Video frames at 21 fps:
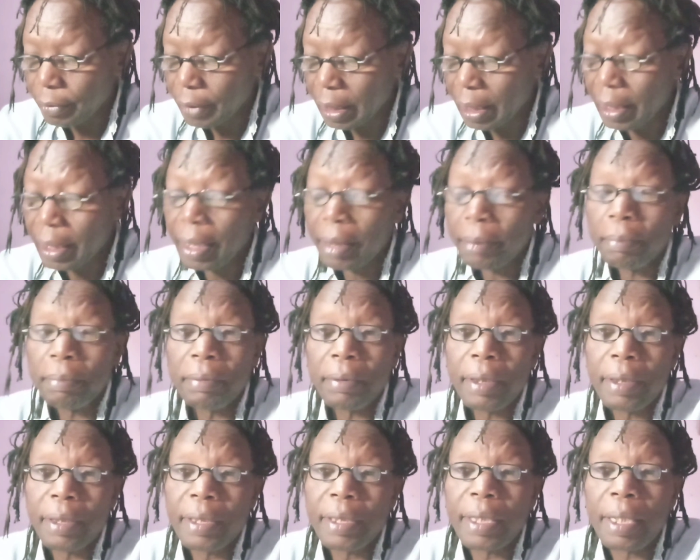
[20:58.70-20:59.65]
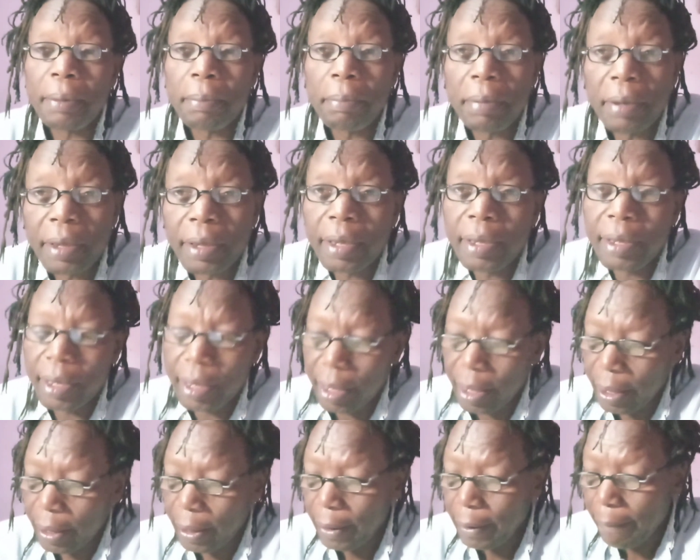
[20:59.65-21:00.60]
In a beta
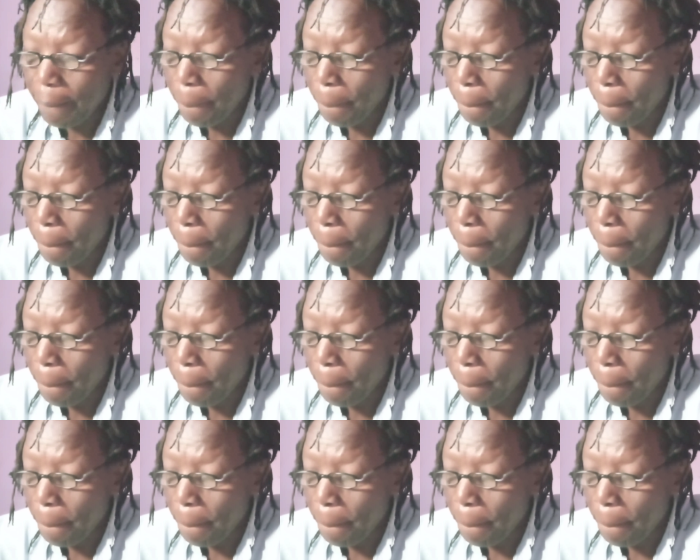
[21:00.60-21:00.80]
decay,